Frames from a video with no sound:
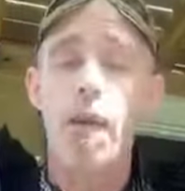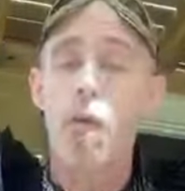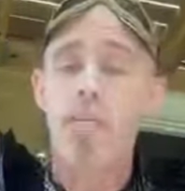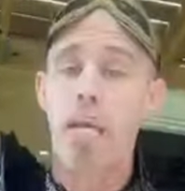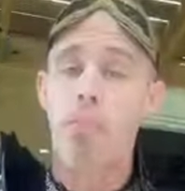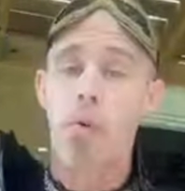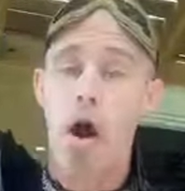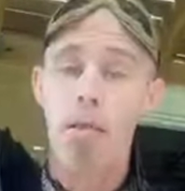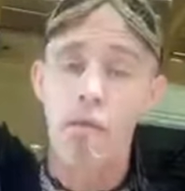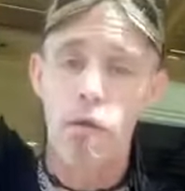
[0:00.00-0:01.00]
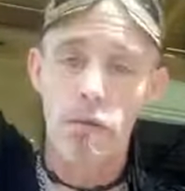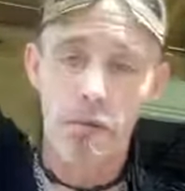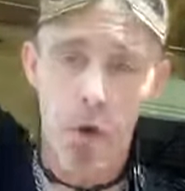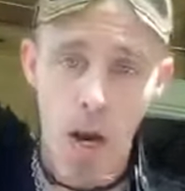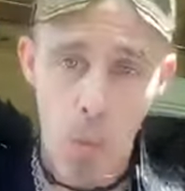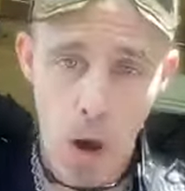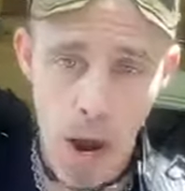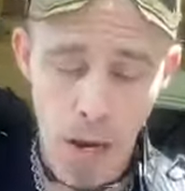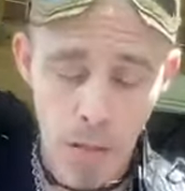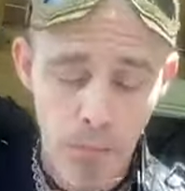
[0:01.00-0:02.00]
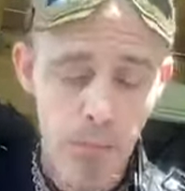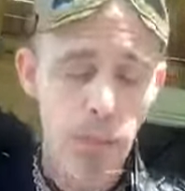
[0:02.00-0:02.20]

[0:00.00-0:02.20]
It was a brothel for a while.